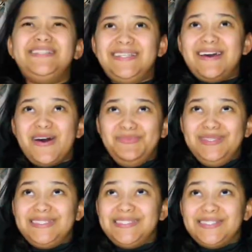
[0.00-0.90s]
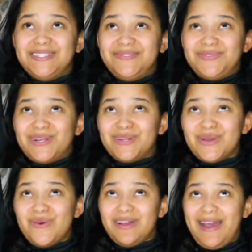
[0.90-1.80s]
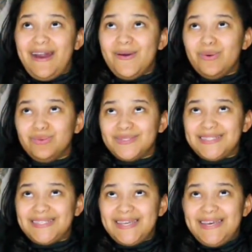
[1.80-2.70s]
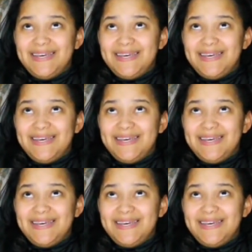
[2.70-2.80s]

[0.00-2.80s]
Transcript: she comes here. We're gonna go out.